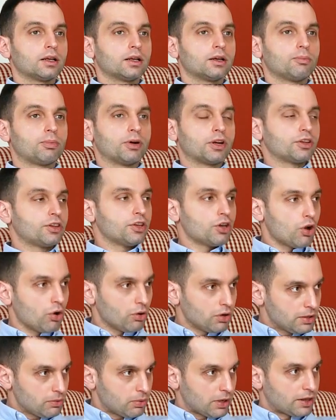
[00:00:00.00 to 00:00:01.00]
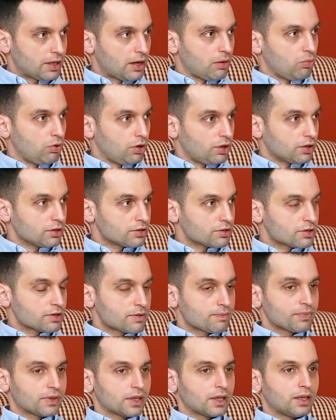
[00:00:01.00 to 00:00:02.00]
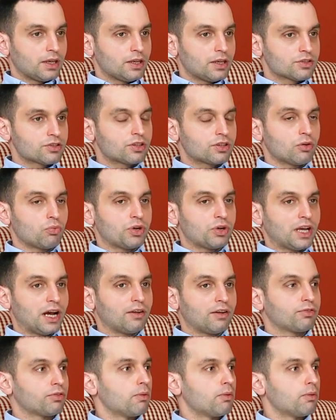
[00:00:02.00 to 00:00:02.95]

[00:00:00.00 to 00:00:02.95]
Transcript: But the only way that works is that we have